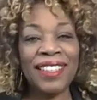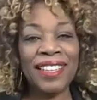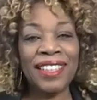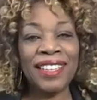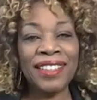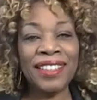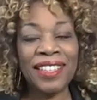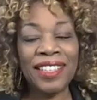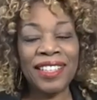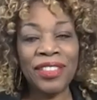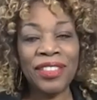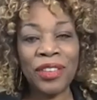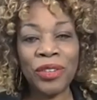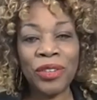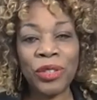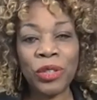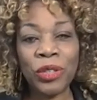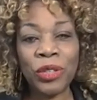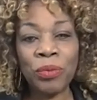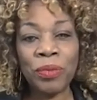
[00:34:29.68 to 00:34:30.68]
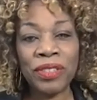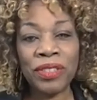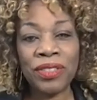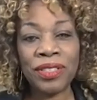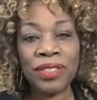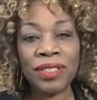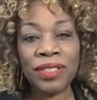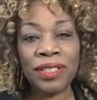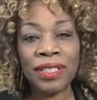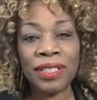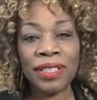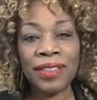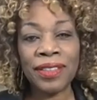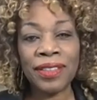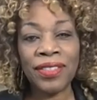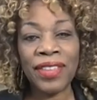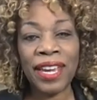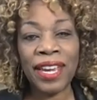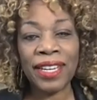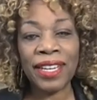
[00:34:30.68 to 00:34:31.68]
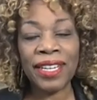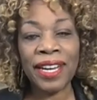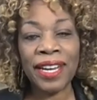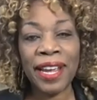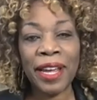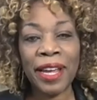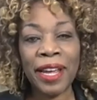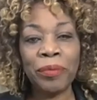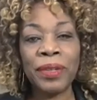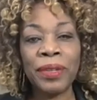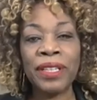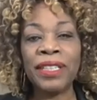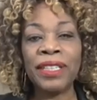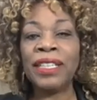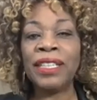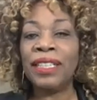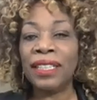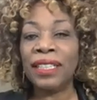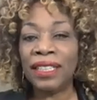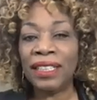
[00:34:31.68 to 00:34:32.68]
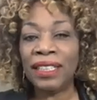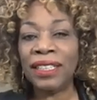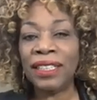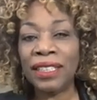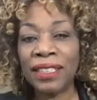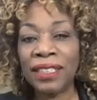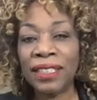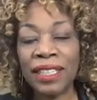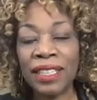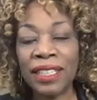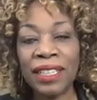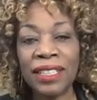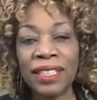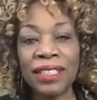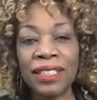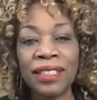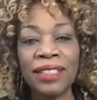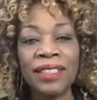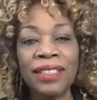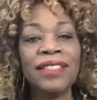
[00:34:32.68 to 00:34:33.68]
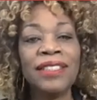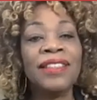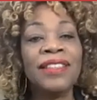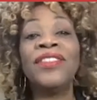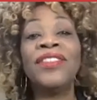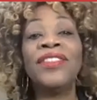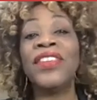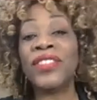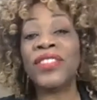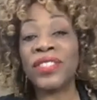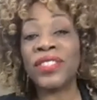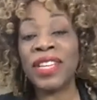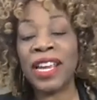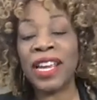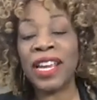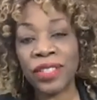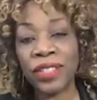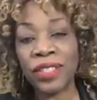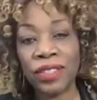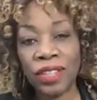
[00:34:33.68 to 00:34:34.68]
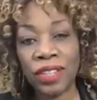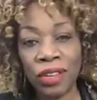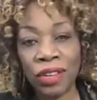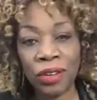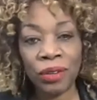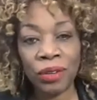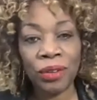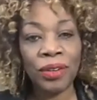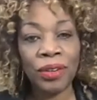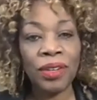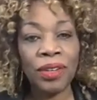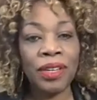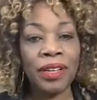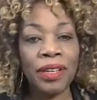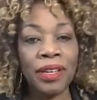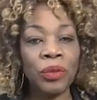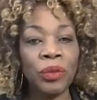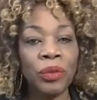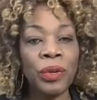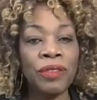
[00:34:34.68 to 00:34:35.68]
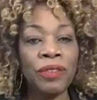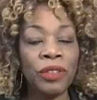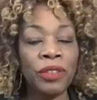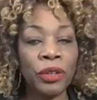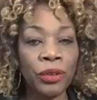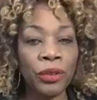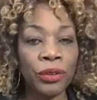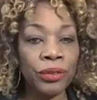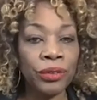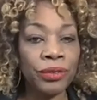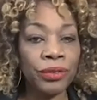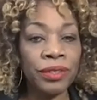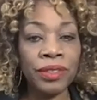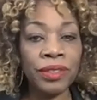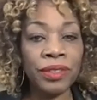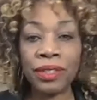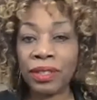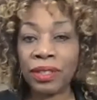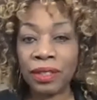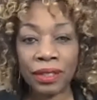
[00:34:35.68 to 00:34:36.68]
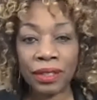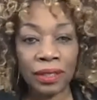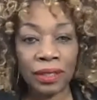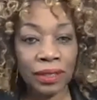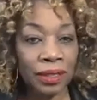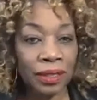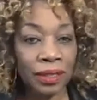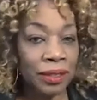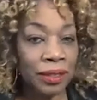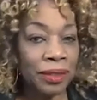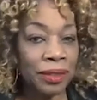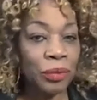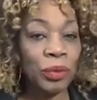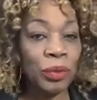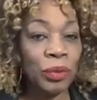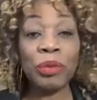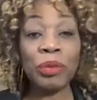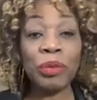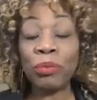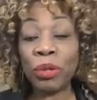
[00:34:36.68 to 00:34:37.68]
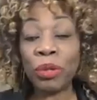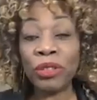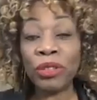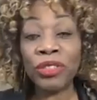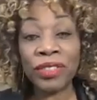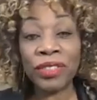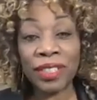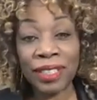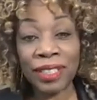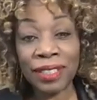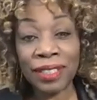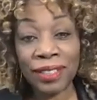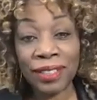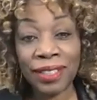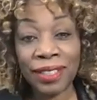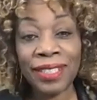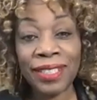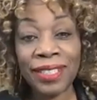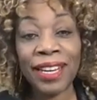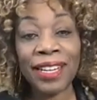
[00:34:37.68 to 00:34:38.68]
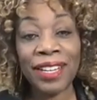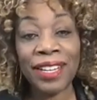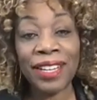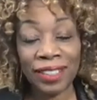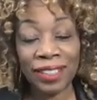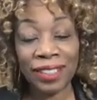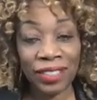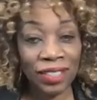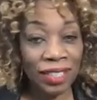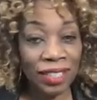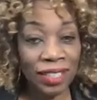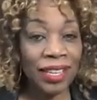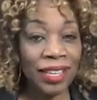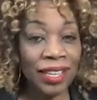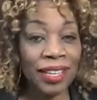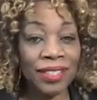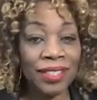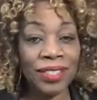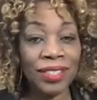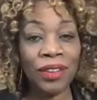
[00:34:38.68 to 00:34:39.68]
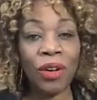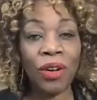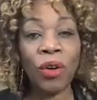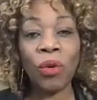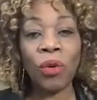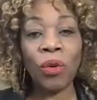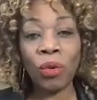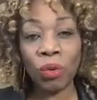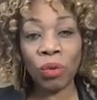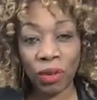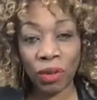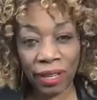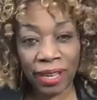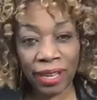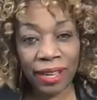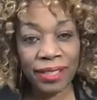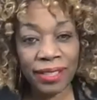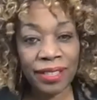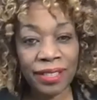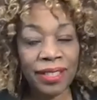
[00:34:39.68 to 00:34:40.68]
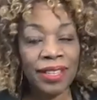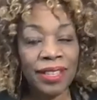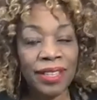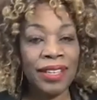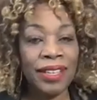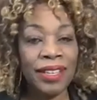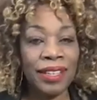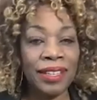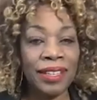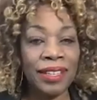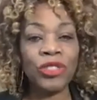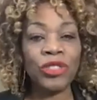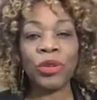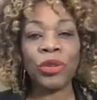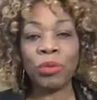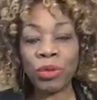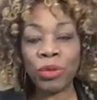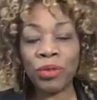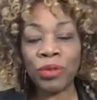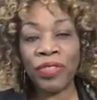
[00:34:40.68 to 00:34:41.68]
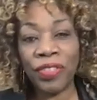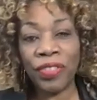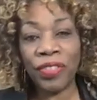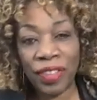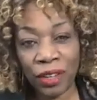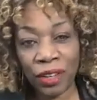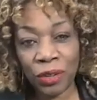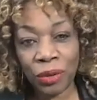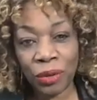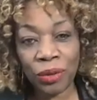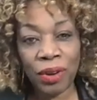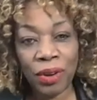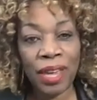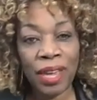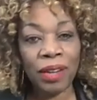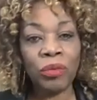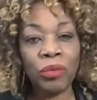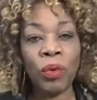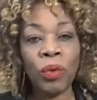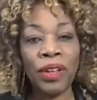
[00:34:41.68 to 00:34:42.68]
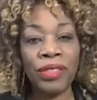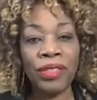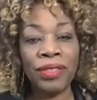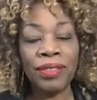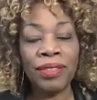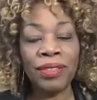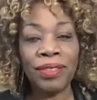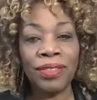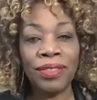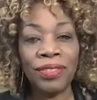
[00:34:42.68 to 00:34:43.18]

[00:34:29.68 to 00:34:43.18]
I think there's so much that can happen in this next year. We've learned, we've been pushed into technology as a whole, as in terms of theater and what